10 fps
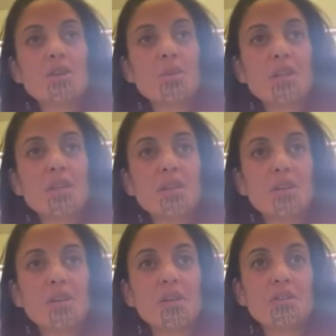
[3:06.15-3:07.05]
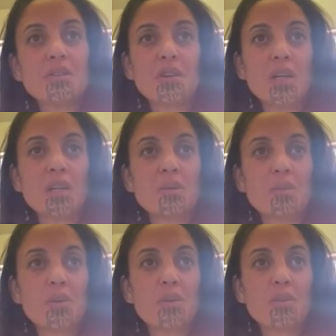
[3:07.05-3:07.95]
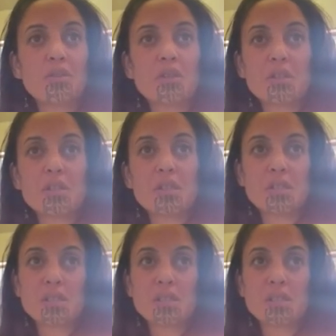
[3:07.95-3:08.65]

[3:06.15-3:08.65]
dominant knowledge and approaches